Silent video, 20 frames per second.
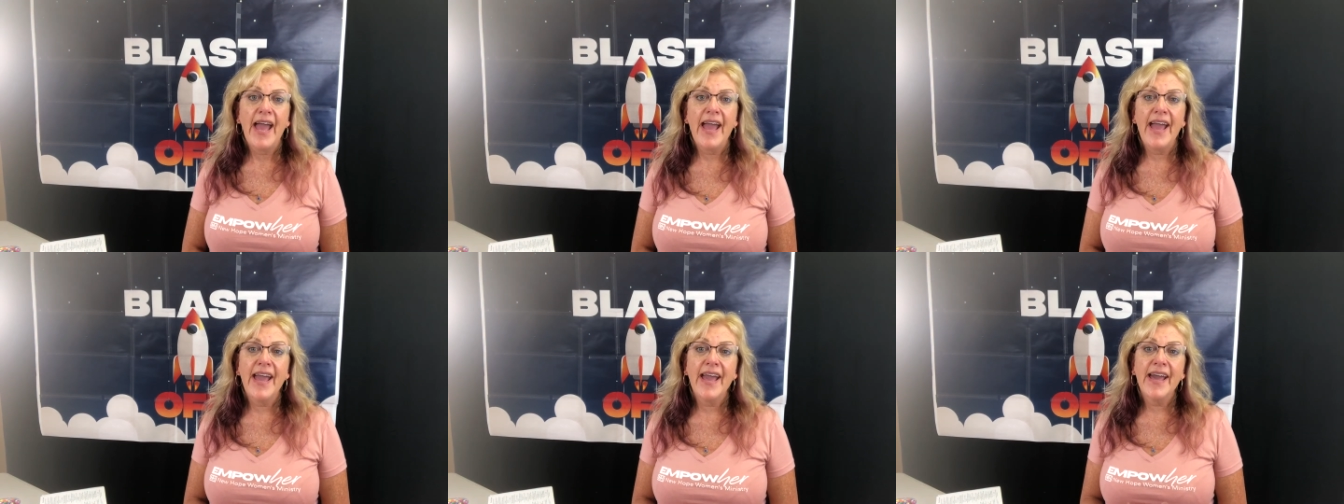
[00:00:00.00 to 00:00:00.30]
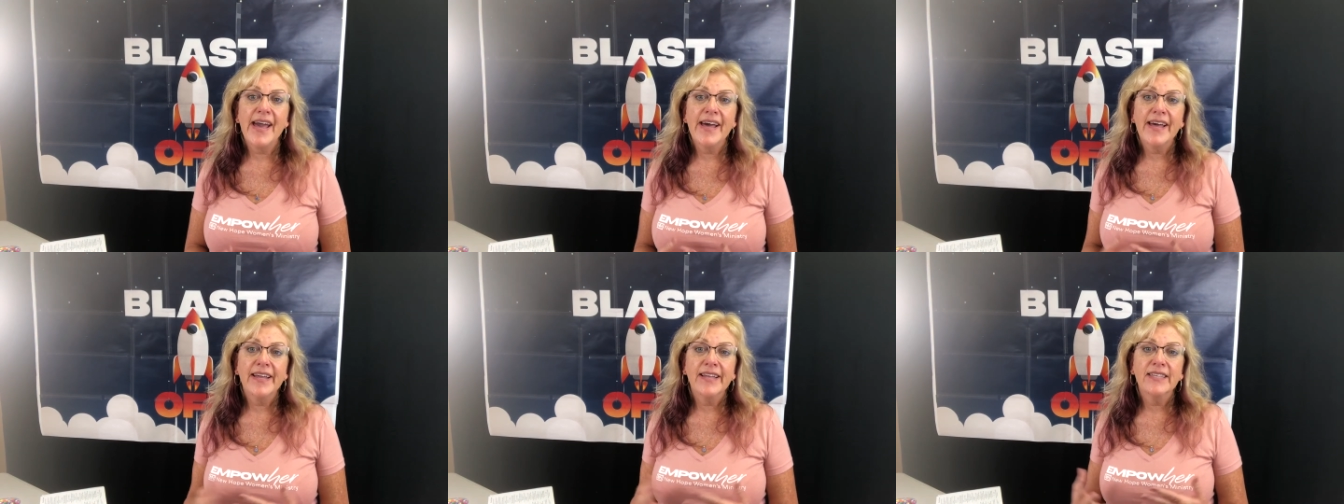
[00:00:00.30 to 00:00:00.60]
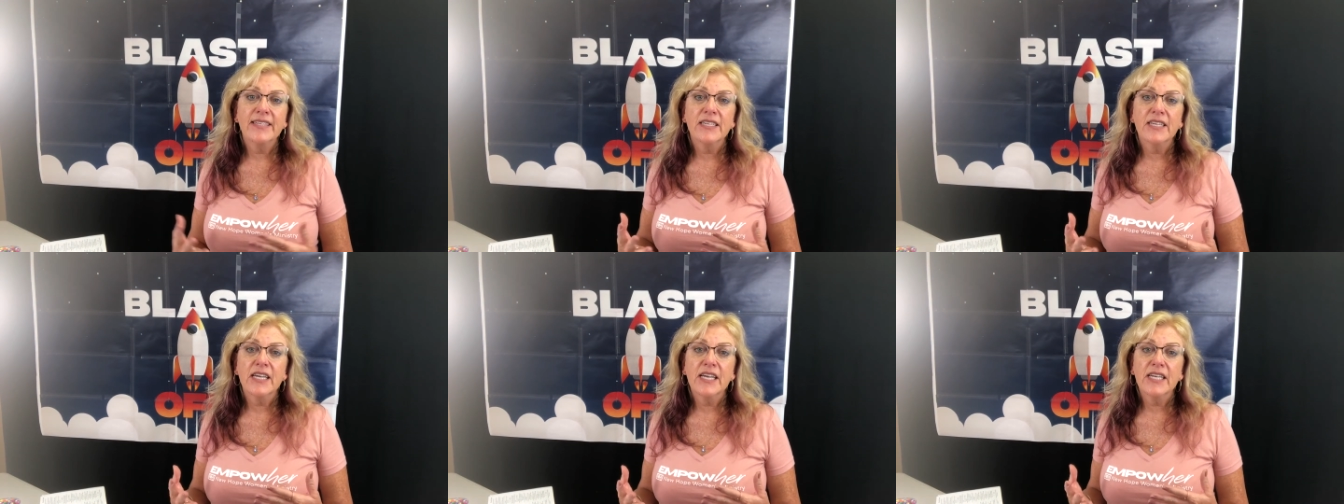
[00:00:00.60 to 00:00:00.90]

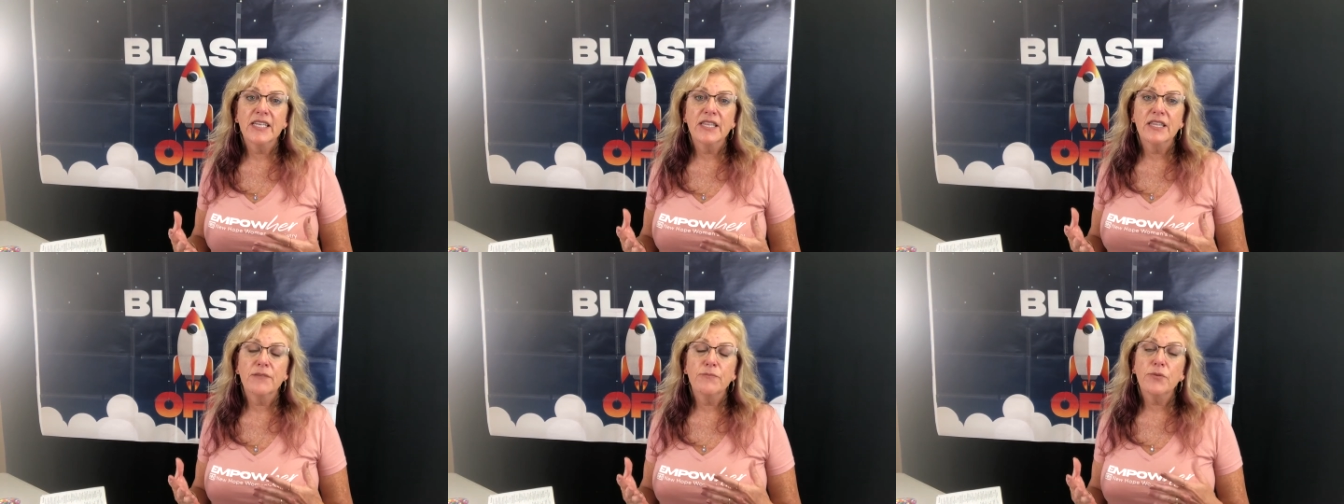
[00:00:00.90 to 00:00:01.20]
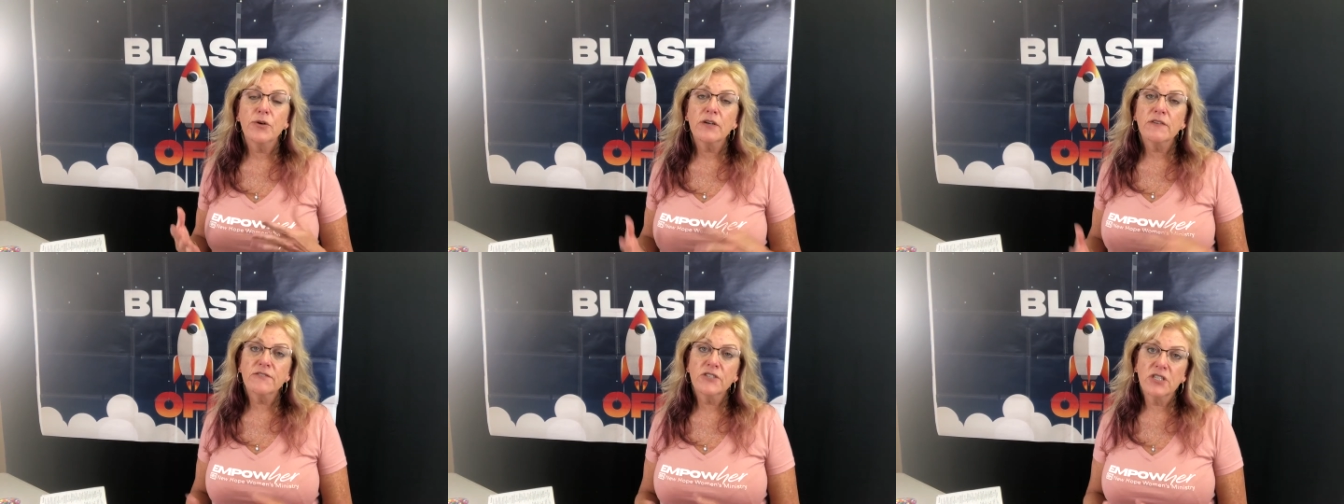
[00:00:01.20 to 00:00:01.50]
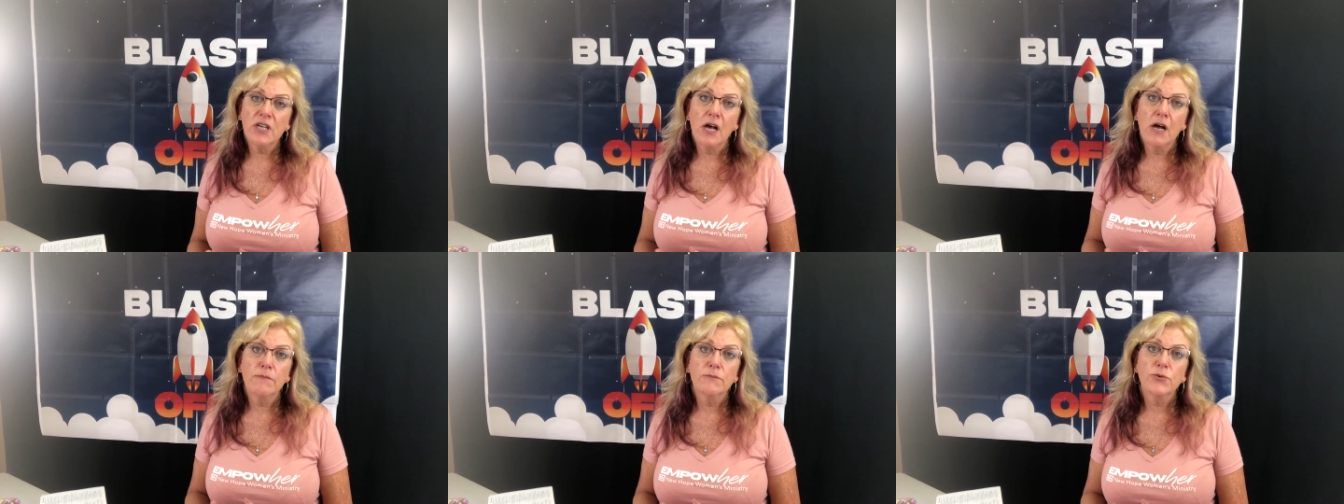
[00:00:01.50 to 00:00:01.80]
And the book of
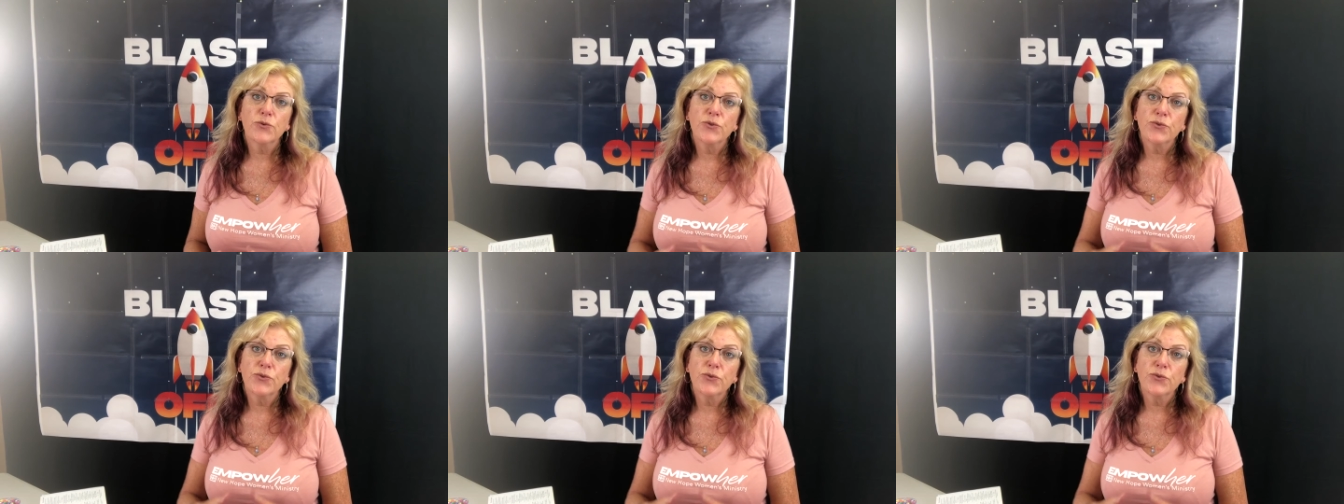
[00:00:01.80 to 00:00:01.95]
Psalms